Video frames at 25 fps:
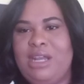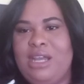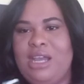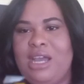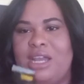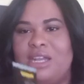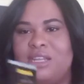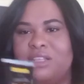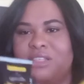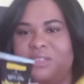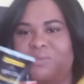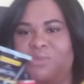I
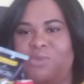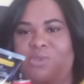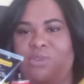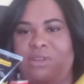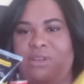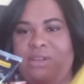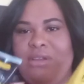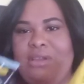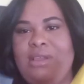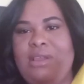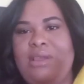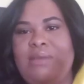got it
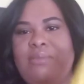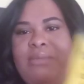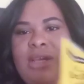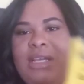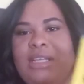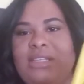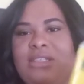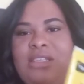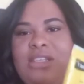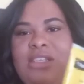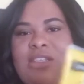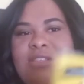small.
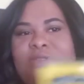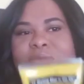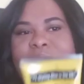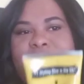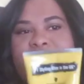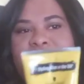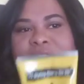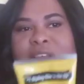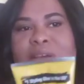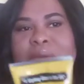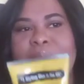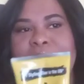Because this
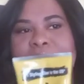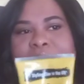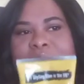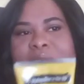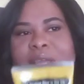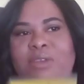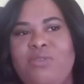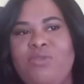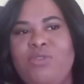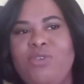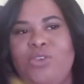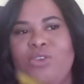one's good, but
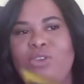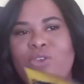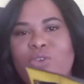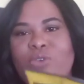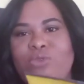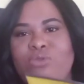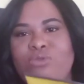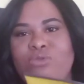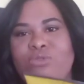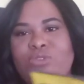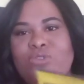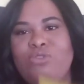if you
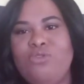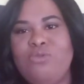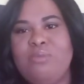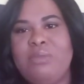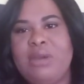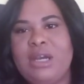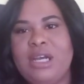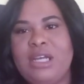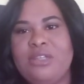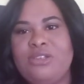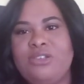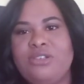use too
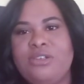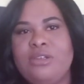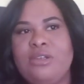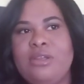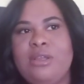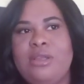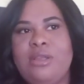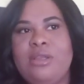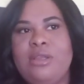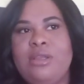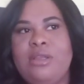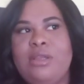much,
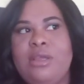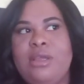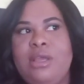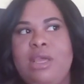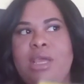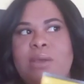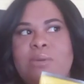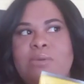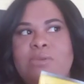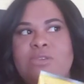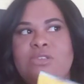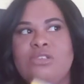
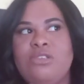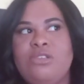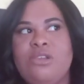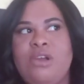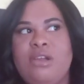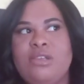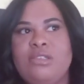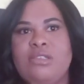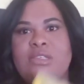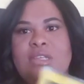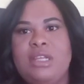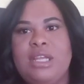it will
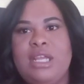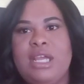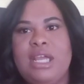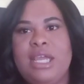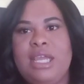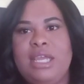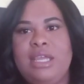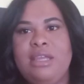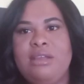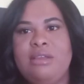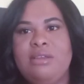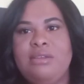start to
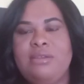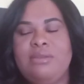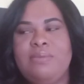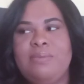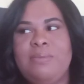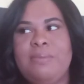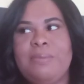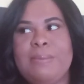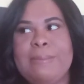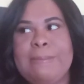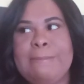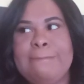like
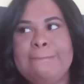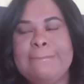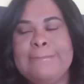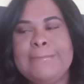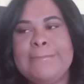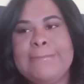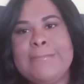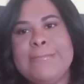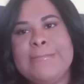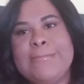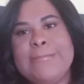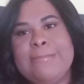
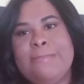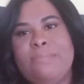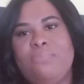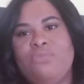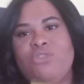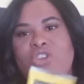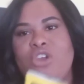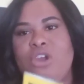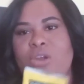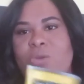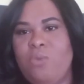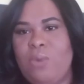
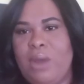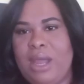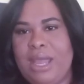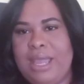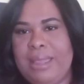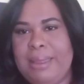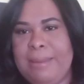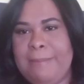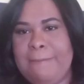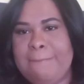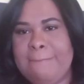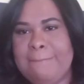turn
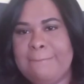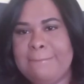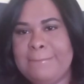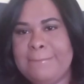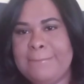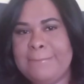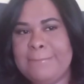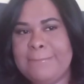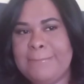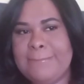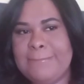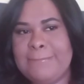white.
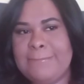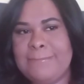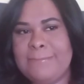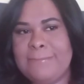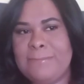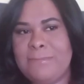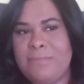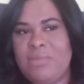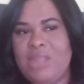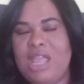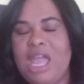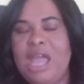
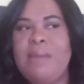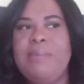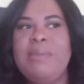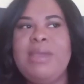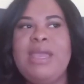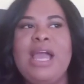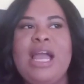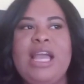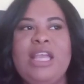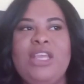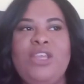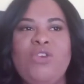I
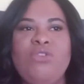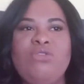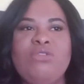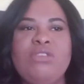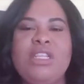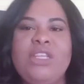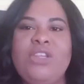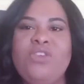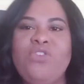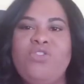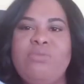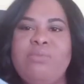mean, I use a
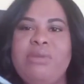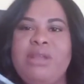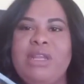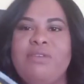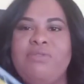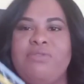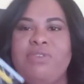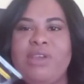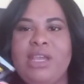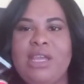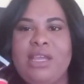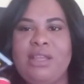little bit
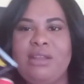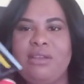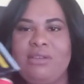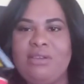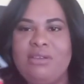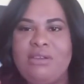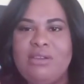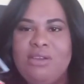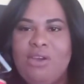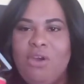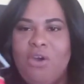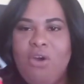of
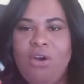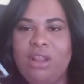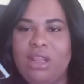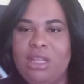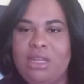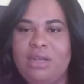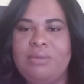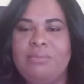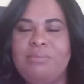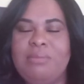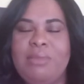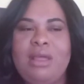all
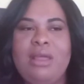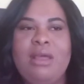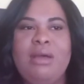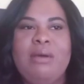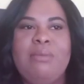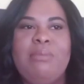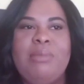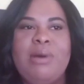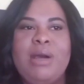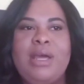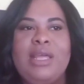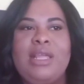of them,
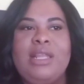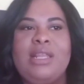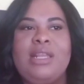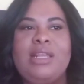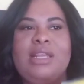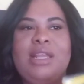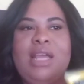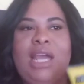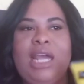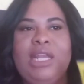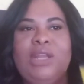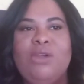but
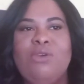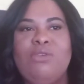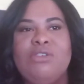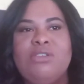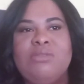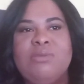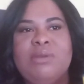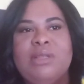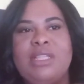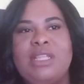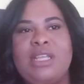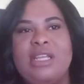I
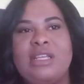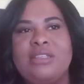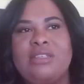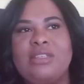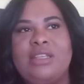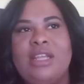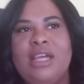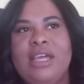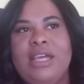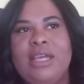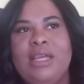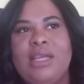noticed with this,
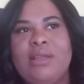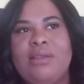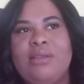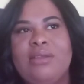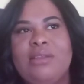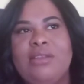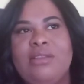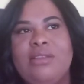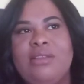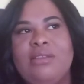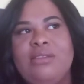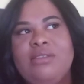like,
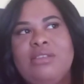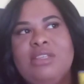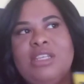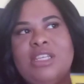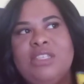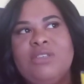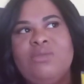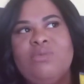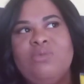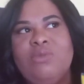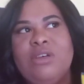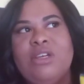
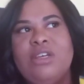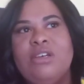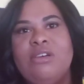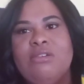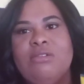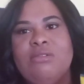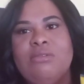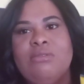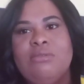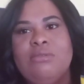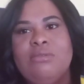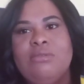this
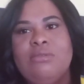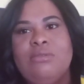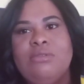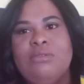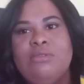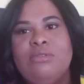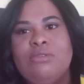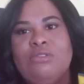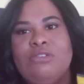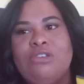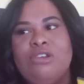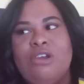will
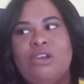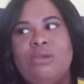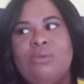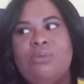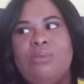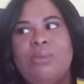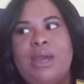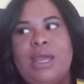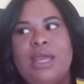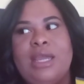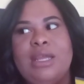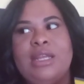
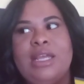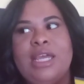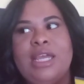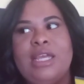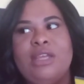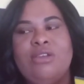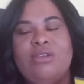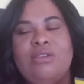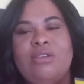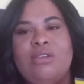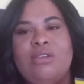turn white. Like,